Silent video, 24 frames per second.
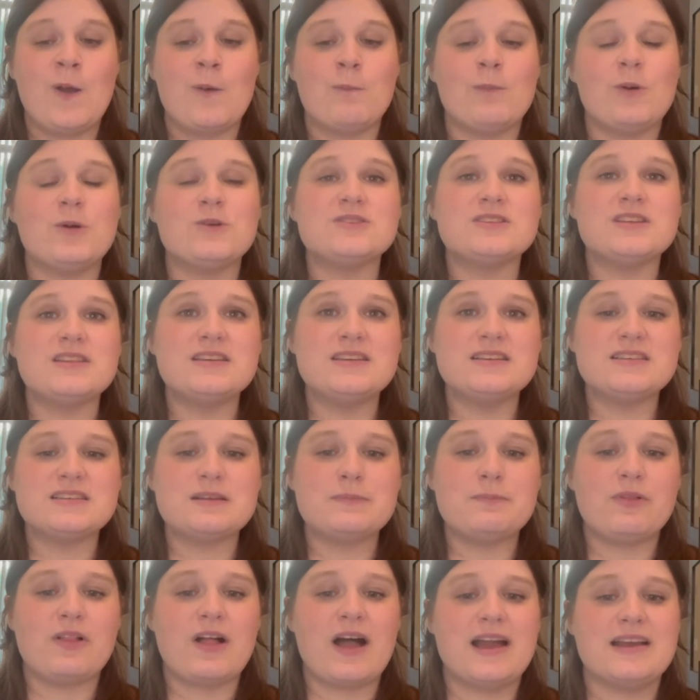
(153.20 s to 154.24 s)
Most of these
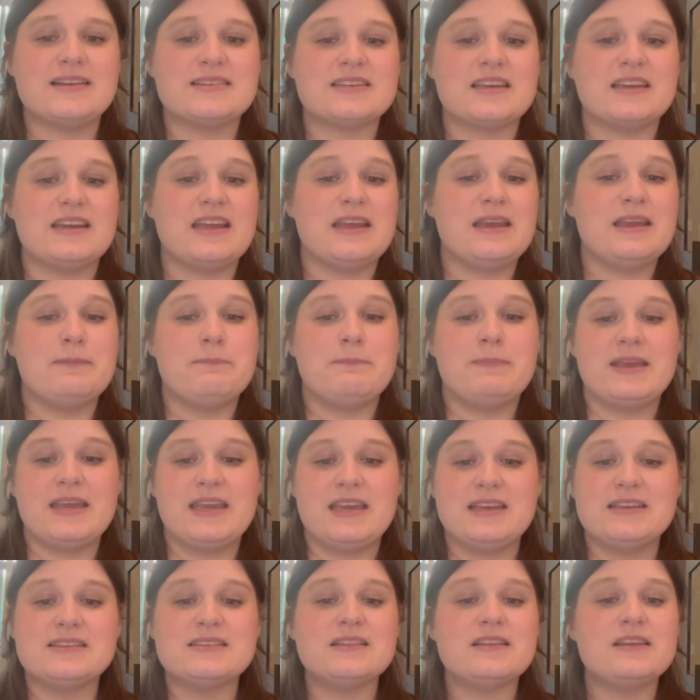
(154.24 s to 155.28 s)
supplies can be
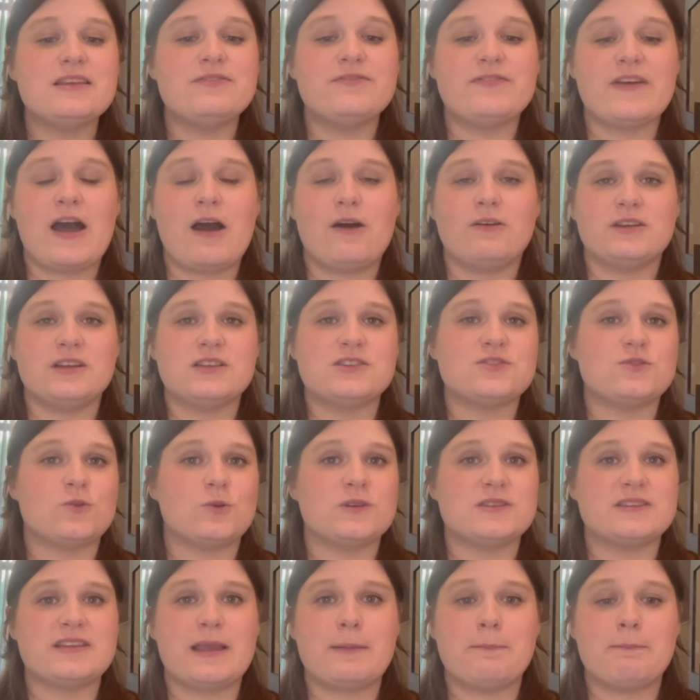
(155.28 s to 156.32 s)
easily found at
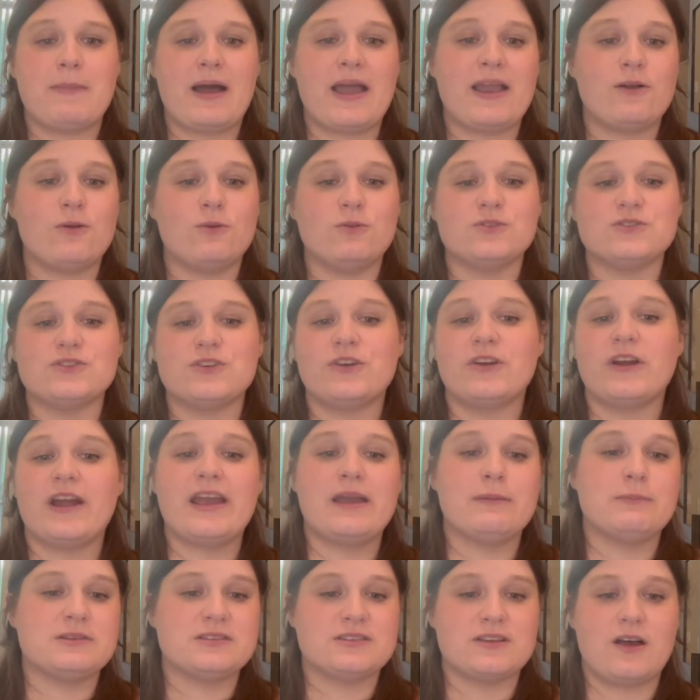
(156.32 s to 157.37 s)
stores like Michael's or
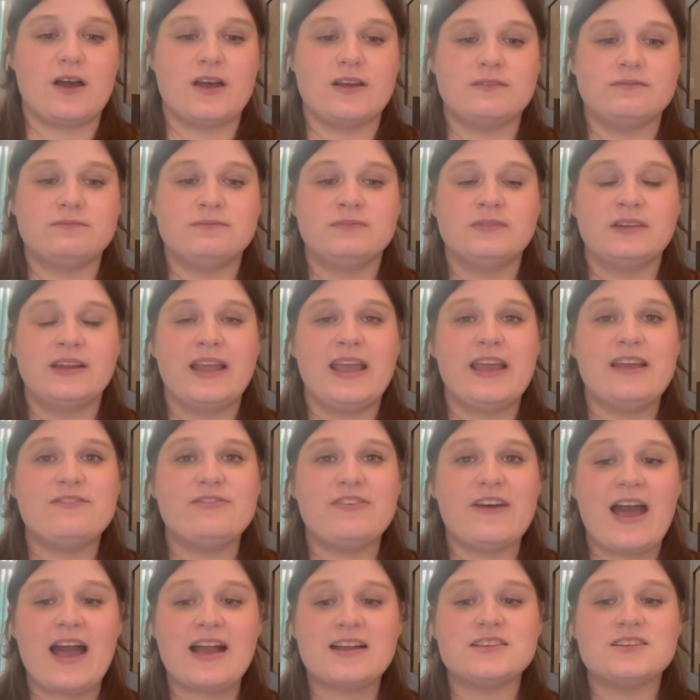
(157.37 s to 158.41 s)
Amazon. In
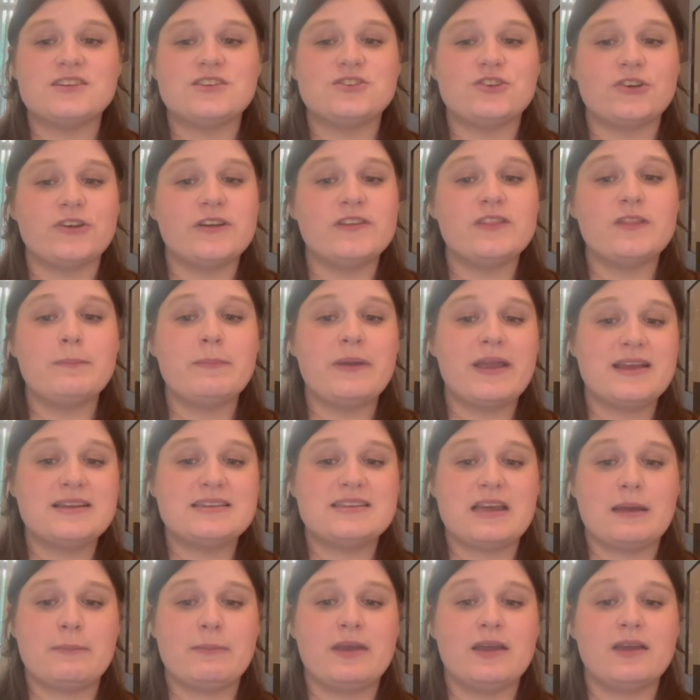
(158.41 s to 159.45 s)
fact, during the
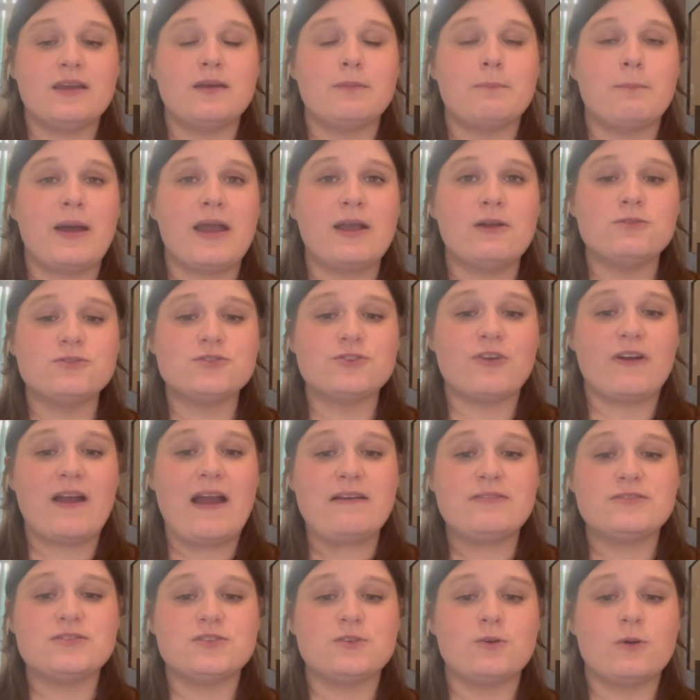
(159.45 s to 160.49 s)
pandemic, Michael's
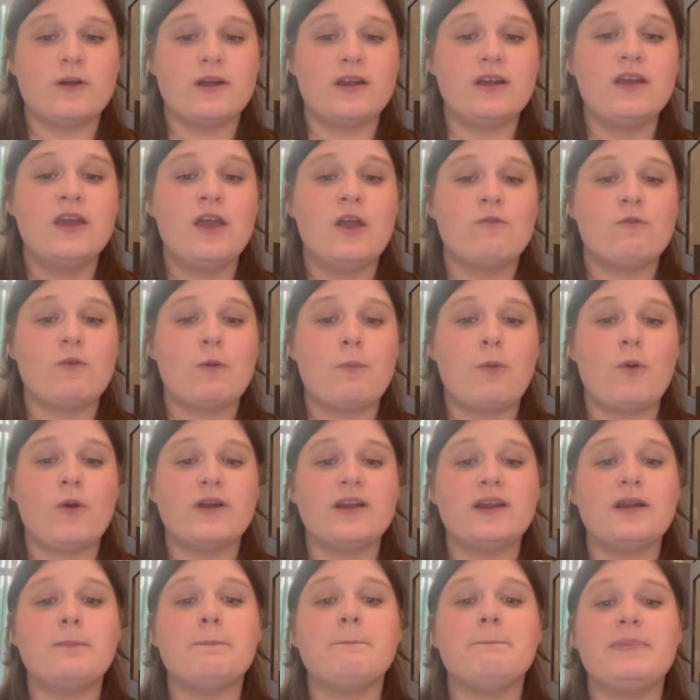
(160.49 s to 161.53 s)
Craft Store
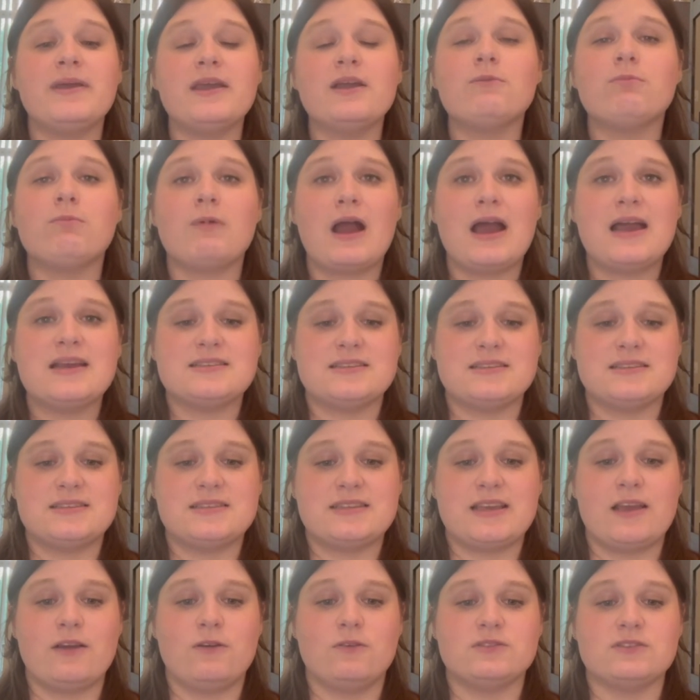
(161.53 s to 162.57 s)
reported a big rise in
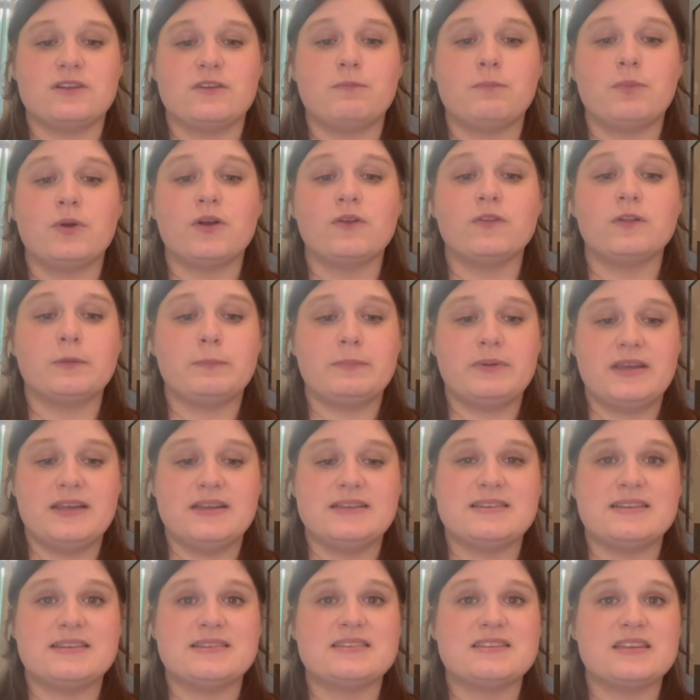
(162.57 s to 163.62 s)
sales of Perler
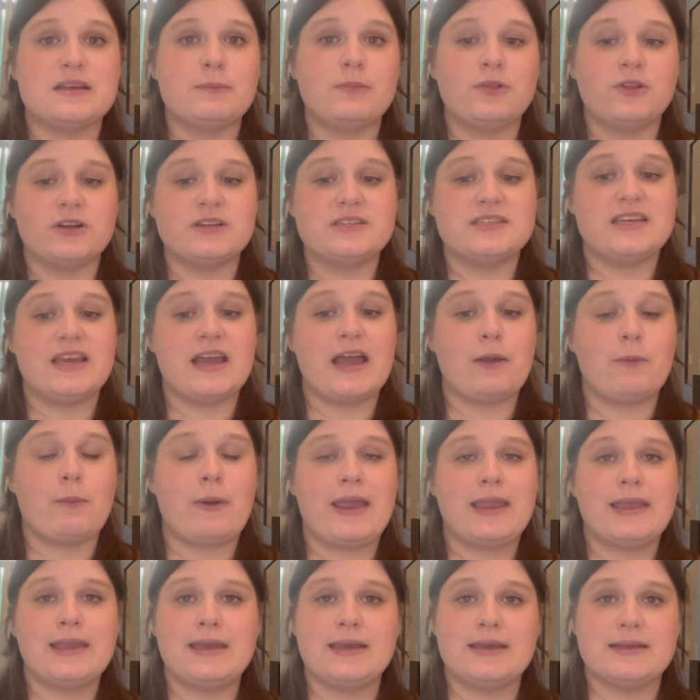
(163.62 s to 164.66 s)
beads and similar
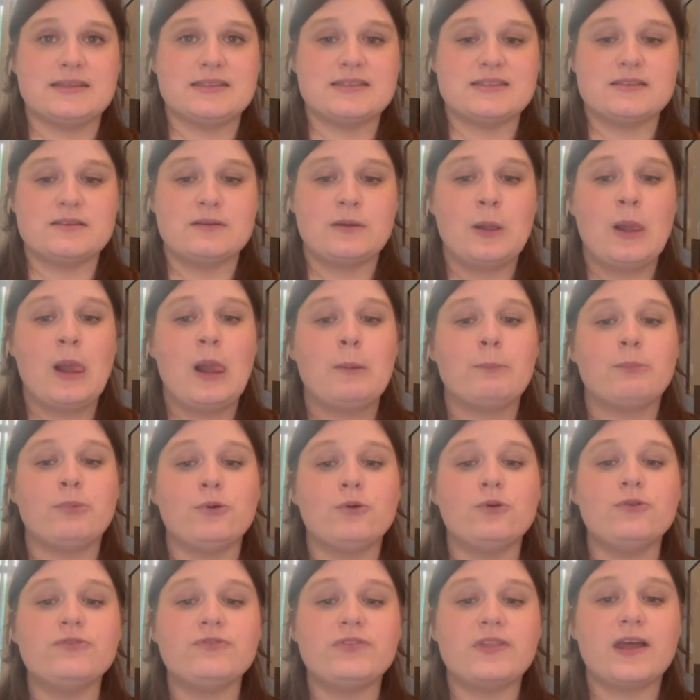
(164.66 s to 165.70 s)
DIY kits.
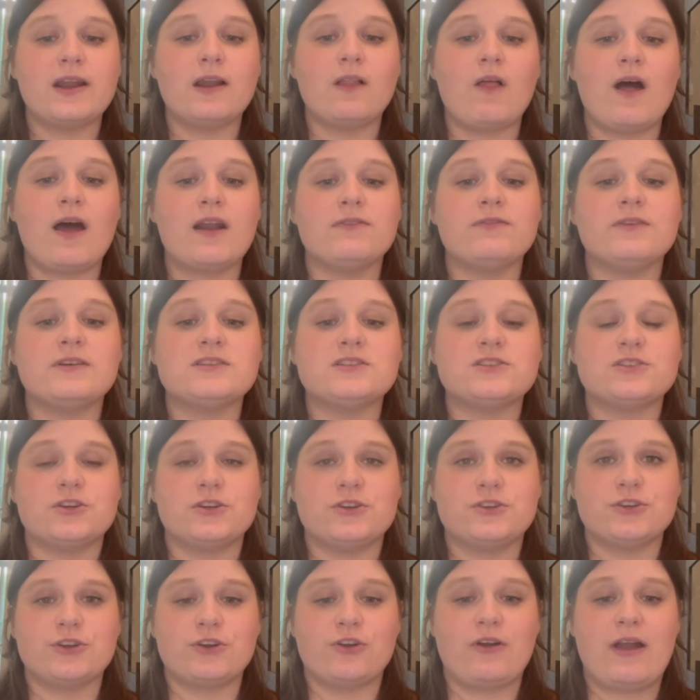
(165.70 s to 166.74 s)
Proof that a lot of us
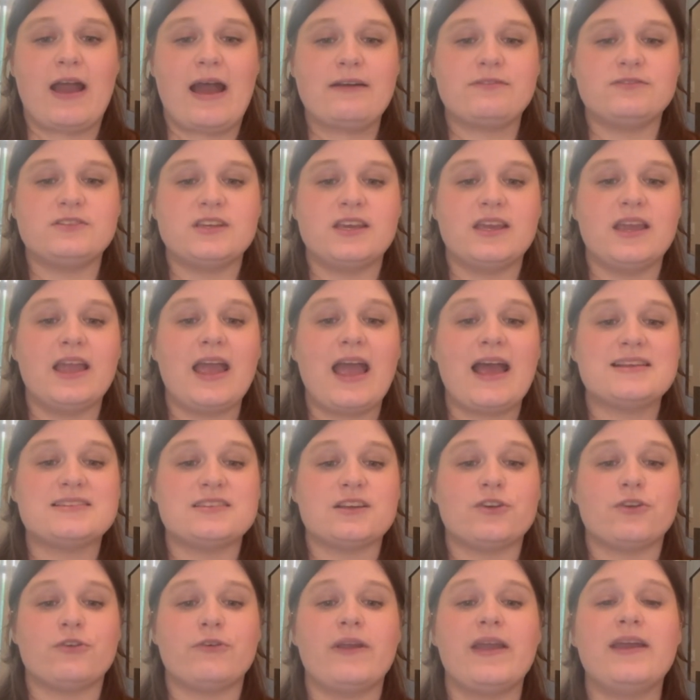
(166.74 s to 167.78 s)
turn to crafting
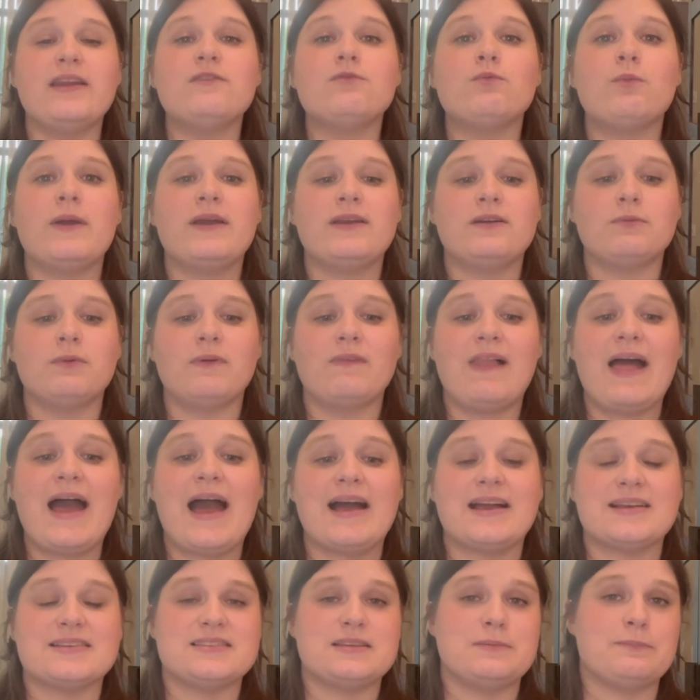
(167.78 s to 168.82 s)
as a creative way to
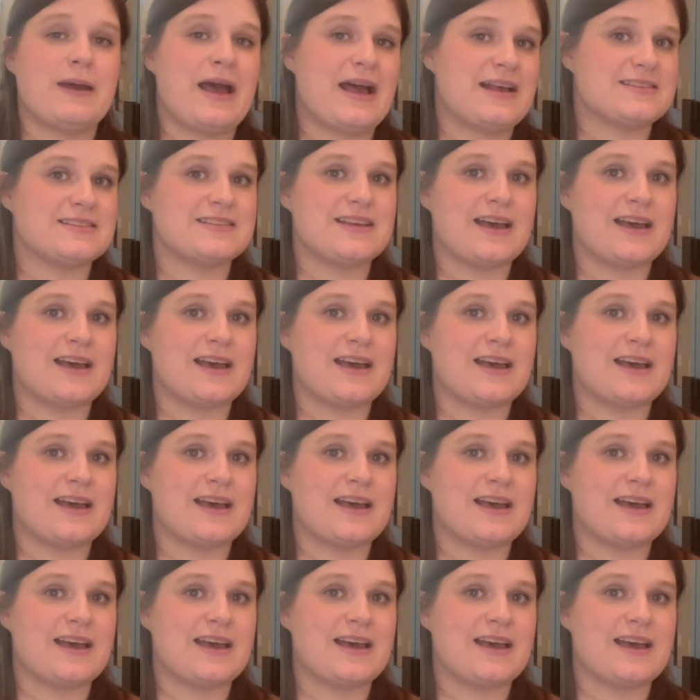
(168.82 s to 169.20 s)
relax and pass